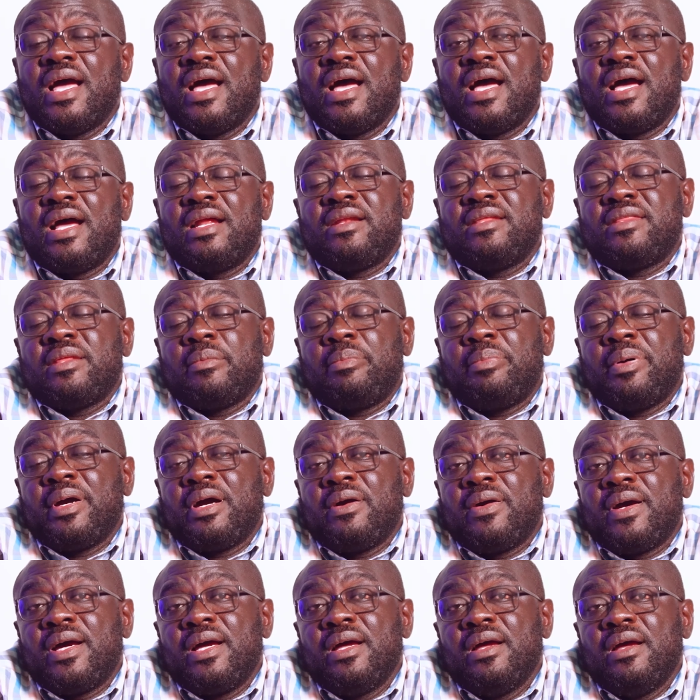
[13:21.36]
had the
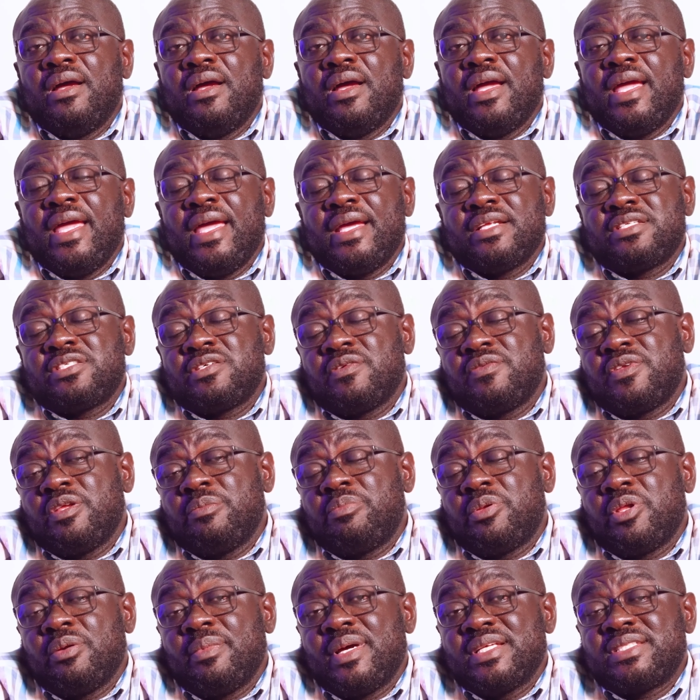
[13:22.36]
power, heads of
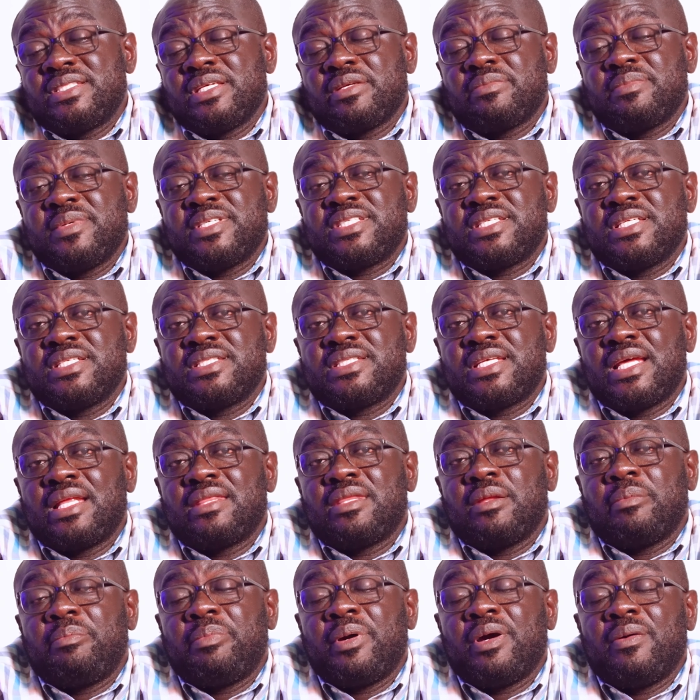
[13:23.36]
diplomatic missions had
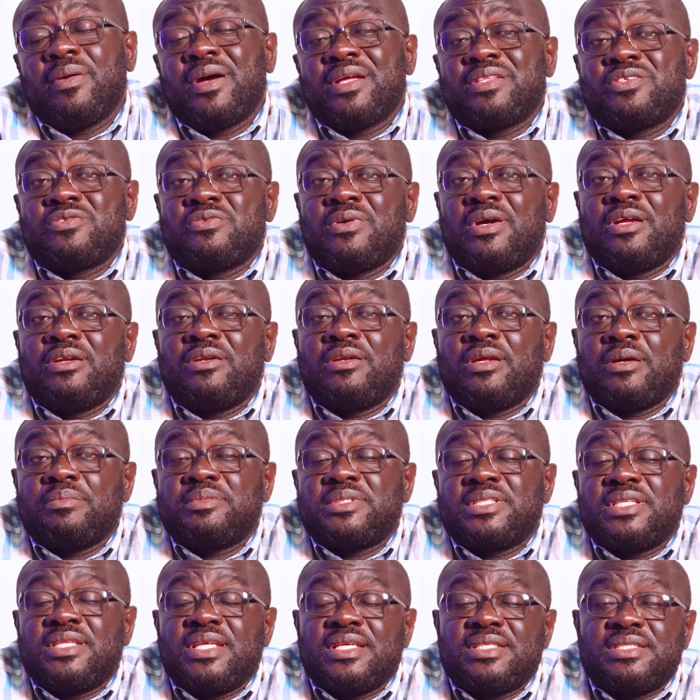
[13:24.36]
the power to
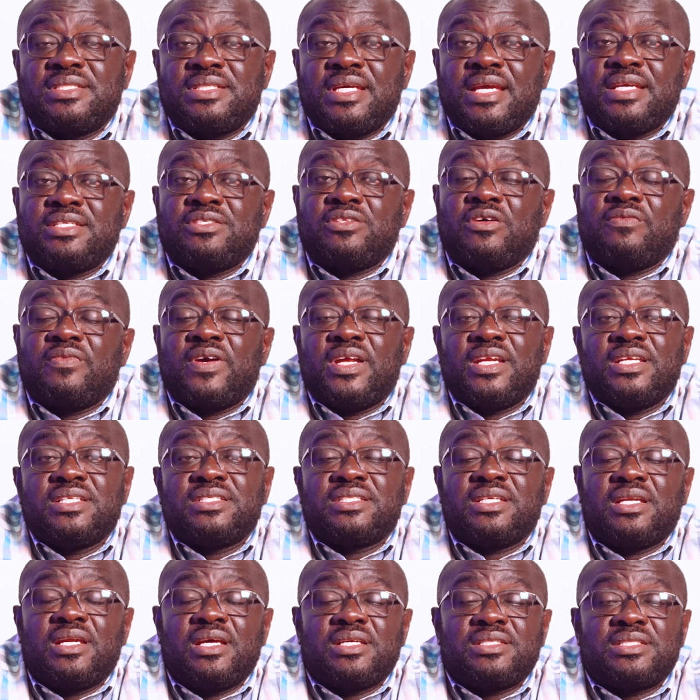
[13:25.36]
adopt the text of an
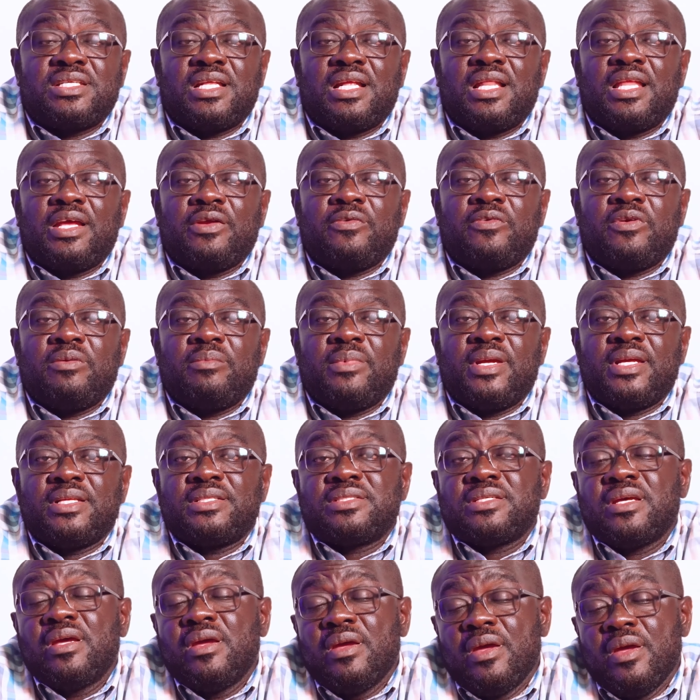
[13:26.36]
international
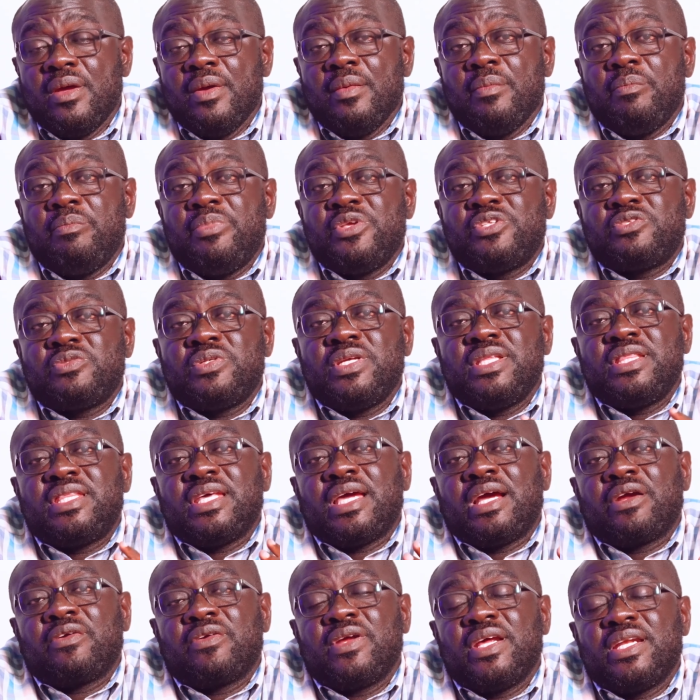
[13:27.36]
agreement between
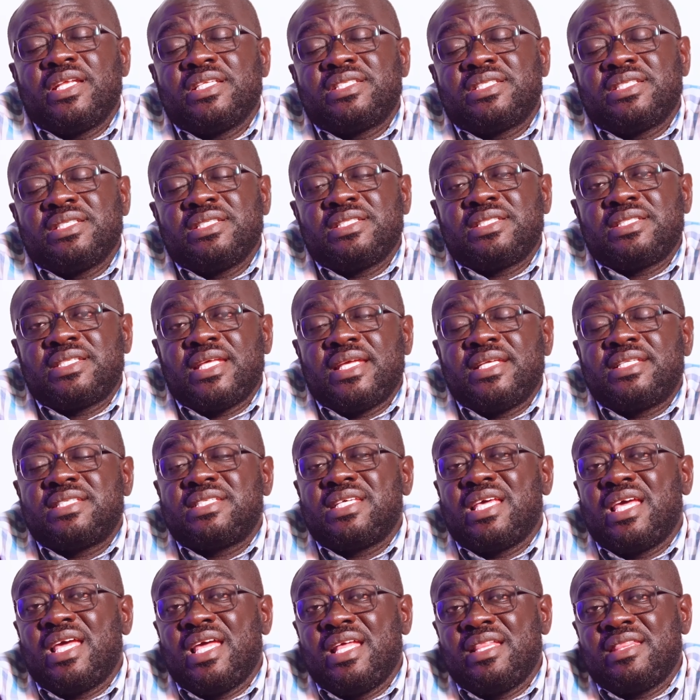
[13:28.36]
the accrediting
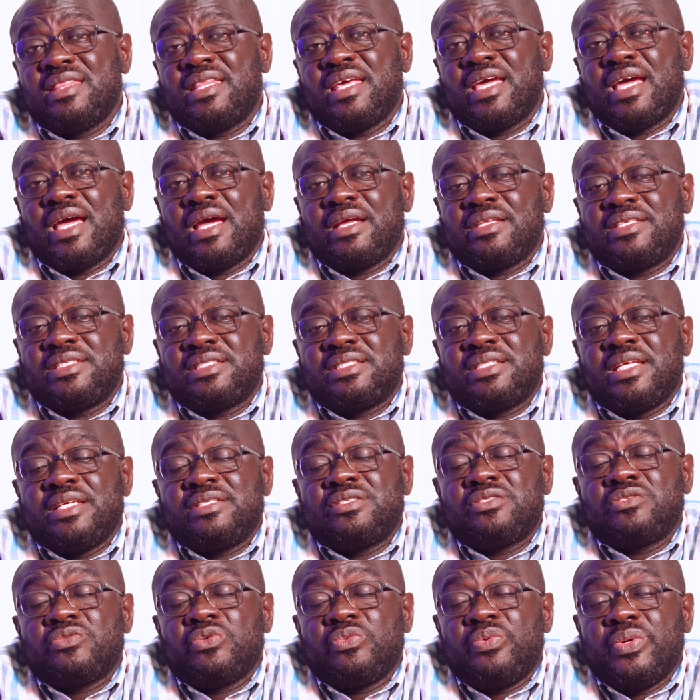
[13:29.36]
states and the
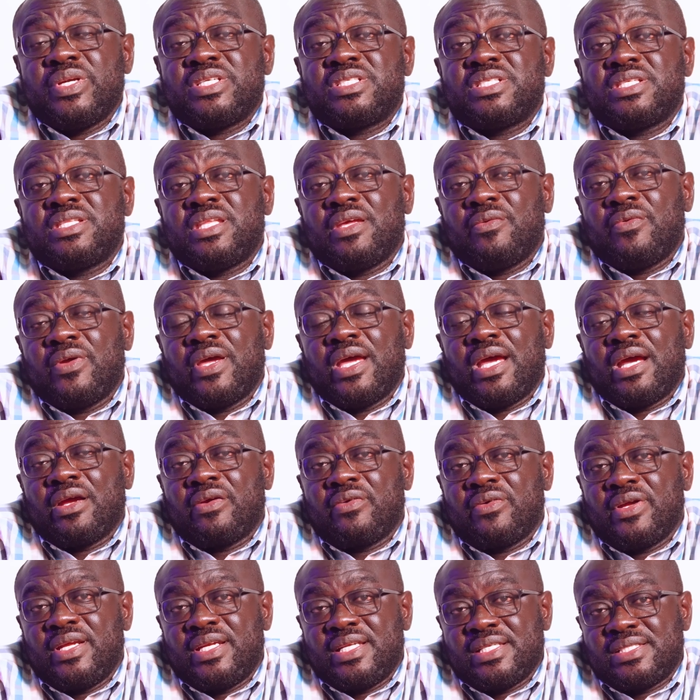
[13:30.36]
states to which they were
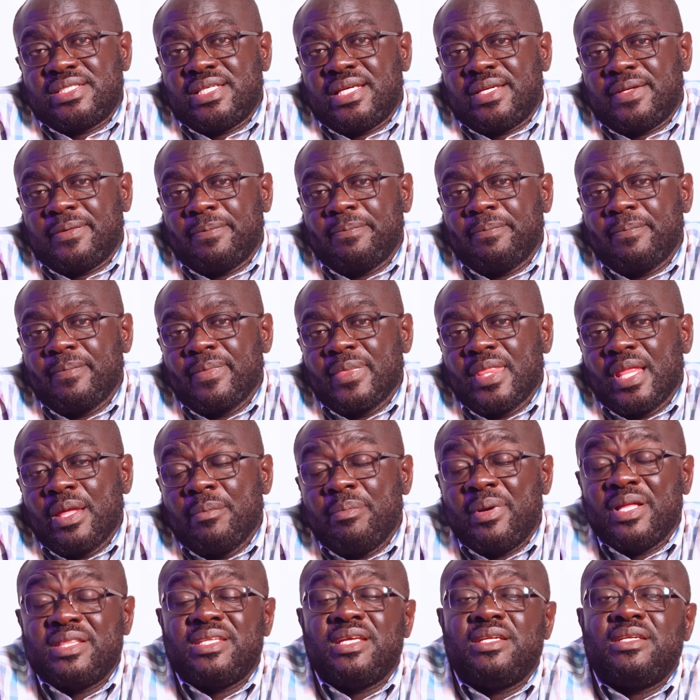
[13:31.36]
accredited.
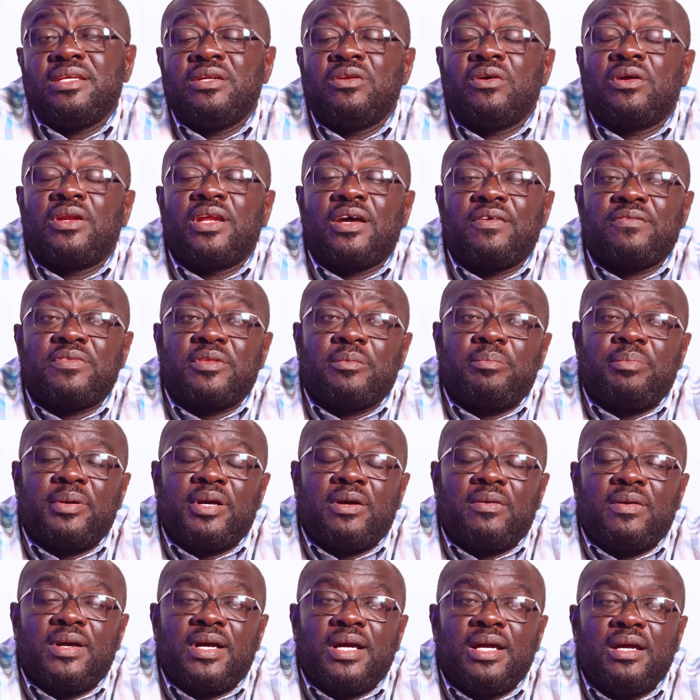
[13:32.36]
But they did not have the
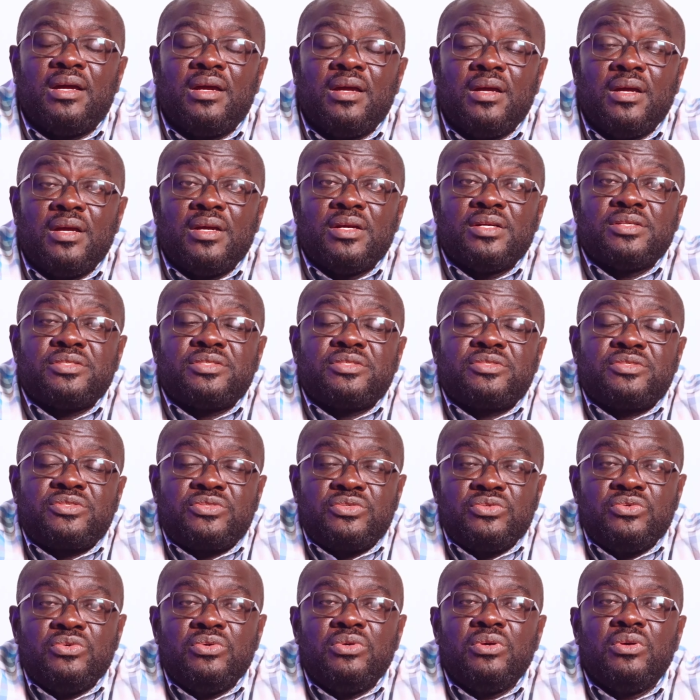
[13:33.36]
power
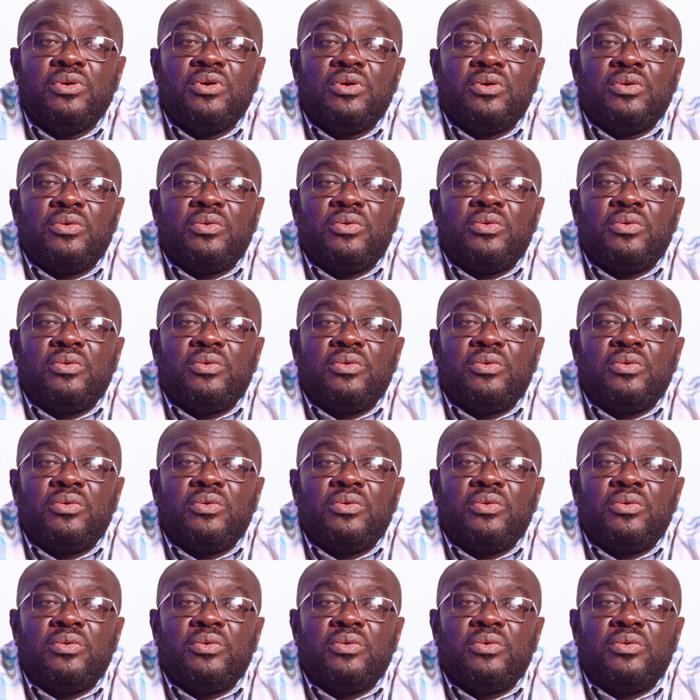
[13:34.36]
to